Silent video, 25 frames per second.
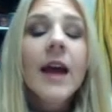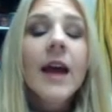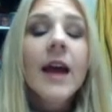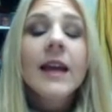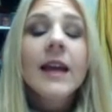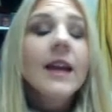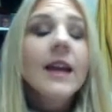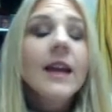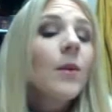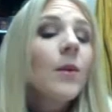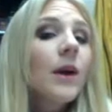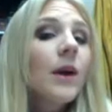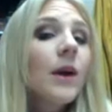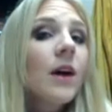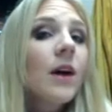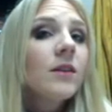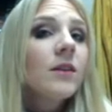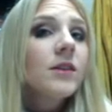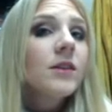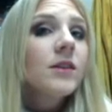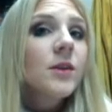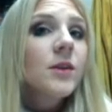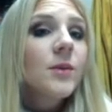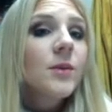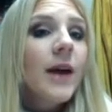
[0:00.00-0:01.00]
Now we
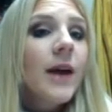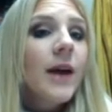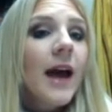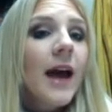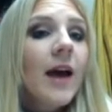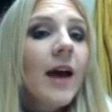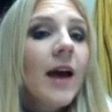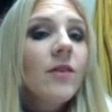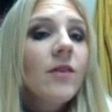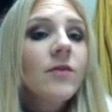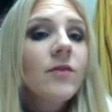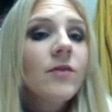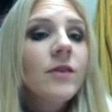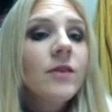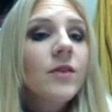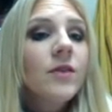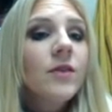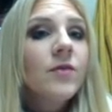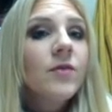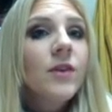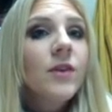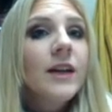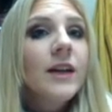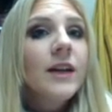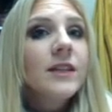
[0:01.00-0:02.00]
also have the
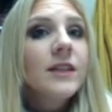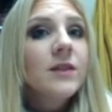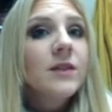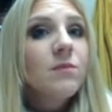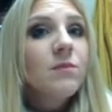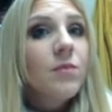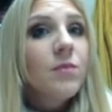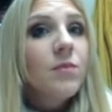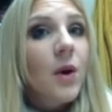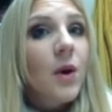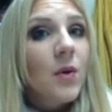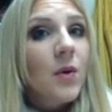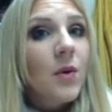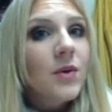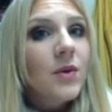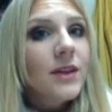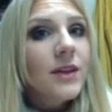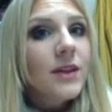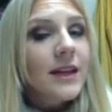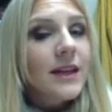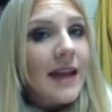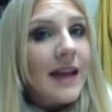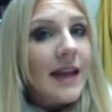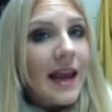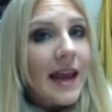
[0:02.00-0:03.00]
phrase both
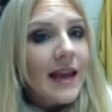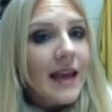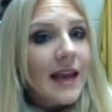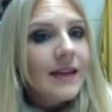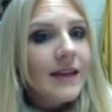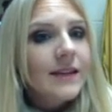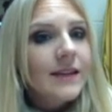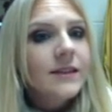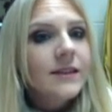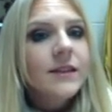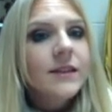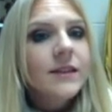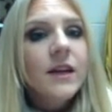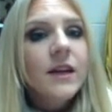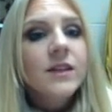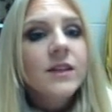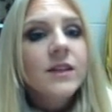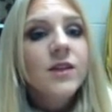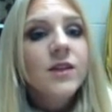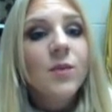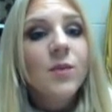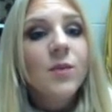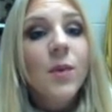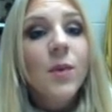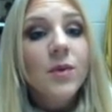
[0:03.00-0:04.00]
and.
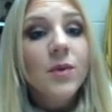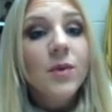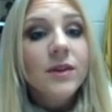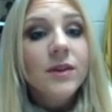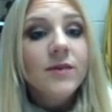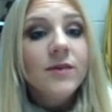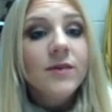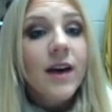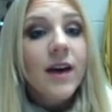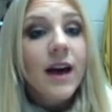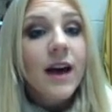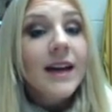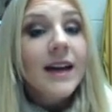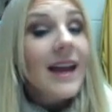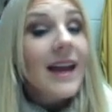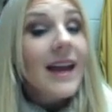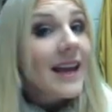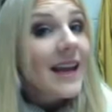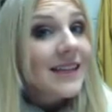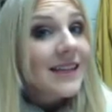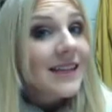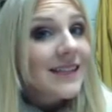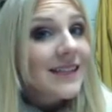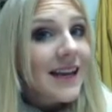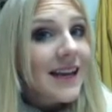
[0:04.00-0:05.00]
So both Nevada
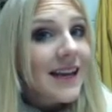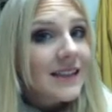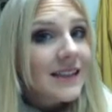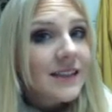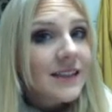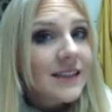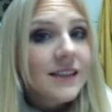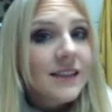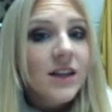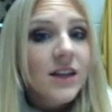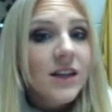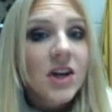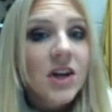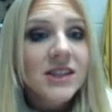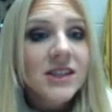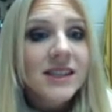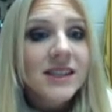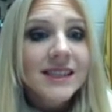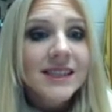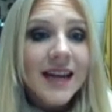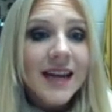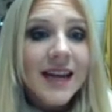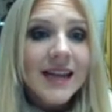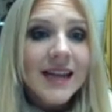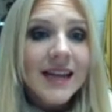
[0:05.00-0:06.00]
and Texas are
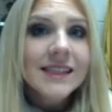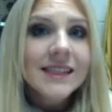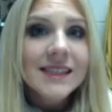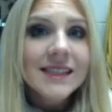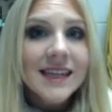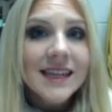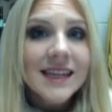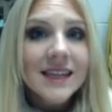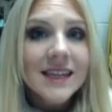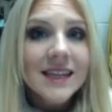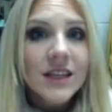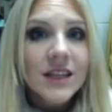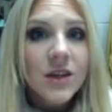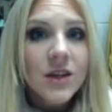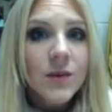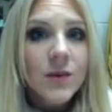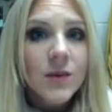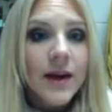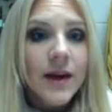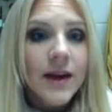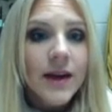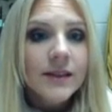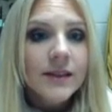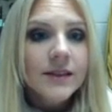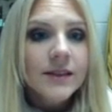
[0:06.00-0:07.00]
states in the
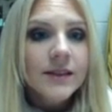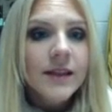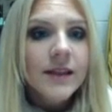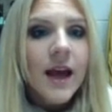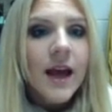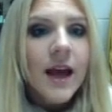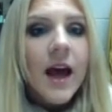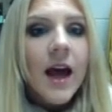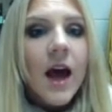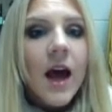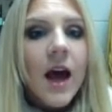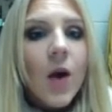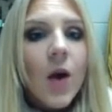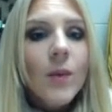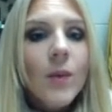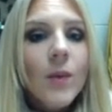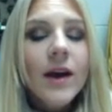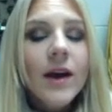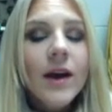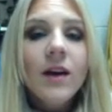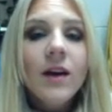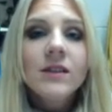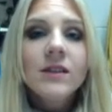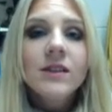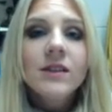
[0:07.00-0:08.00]
U.S. We
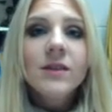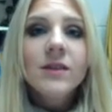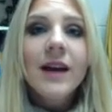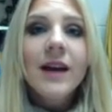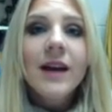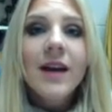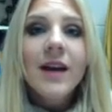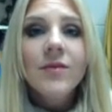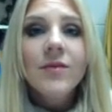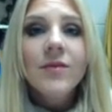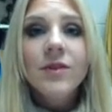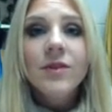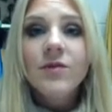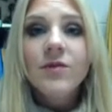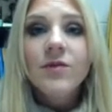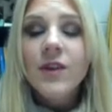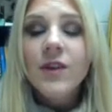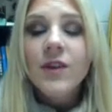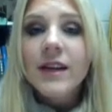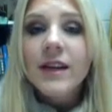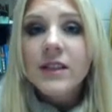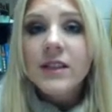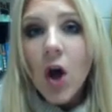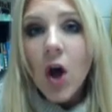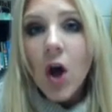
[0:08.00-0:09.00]
also have the
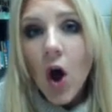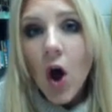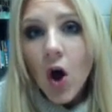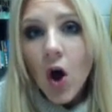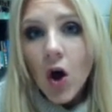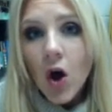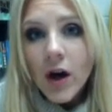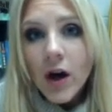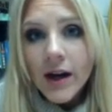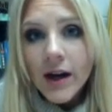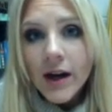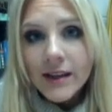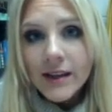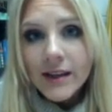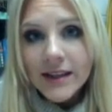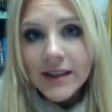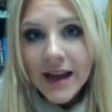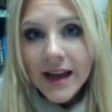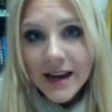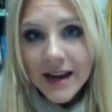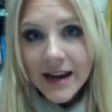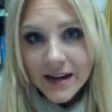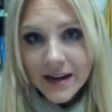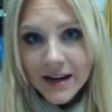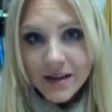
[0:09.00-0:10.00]
phrase are
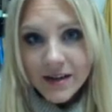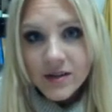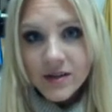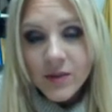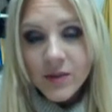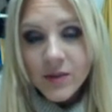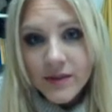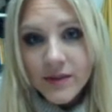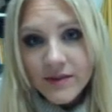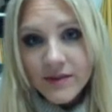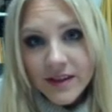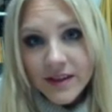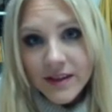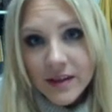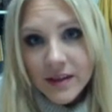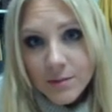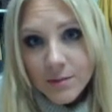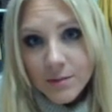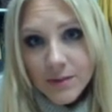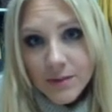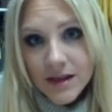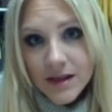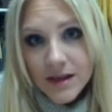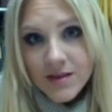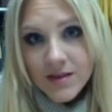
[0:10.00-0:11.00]
alike. So we've got the
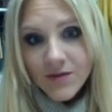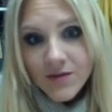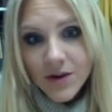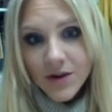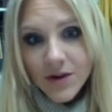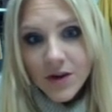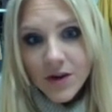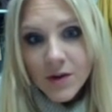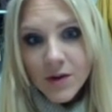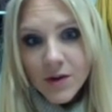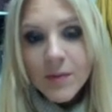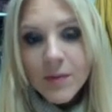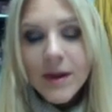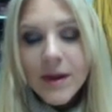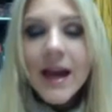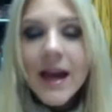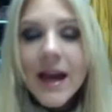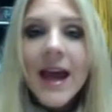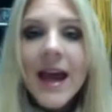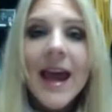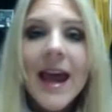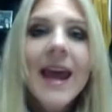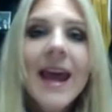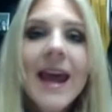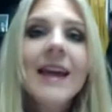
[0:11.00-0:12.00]
be verb
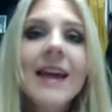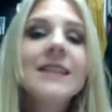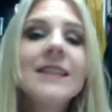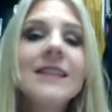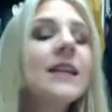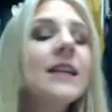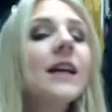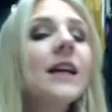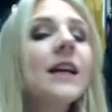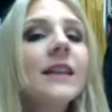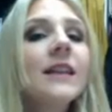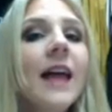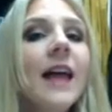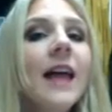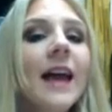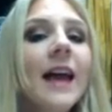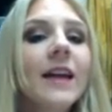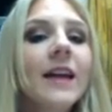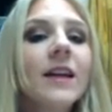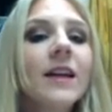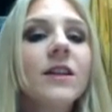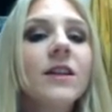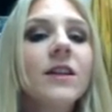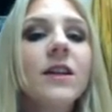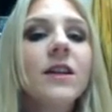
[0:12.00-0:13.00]
and
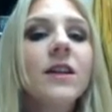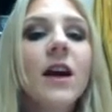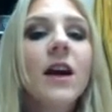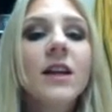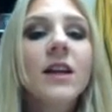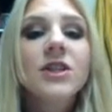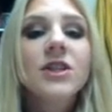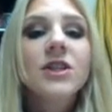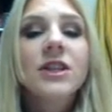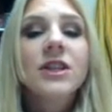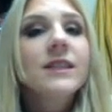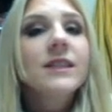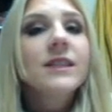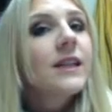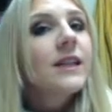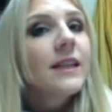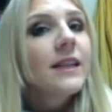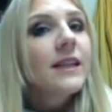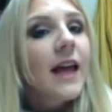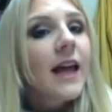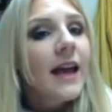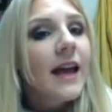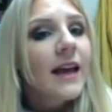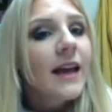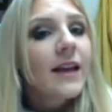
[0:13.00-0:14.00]
alike, not just
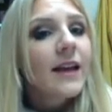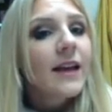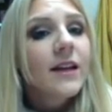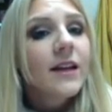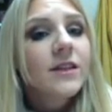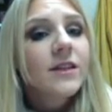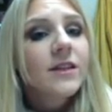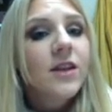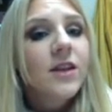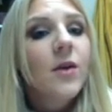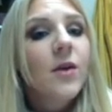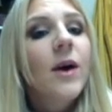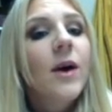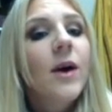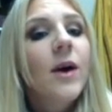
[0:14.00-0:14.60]
alike. So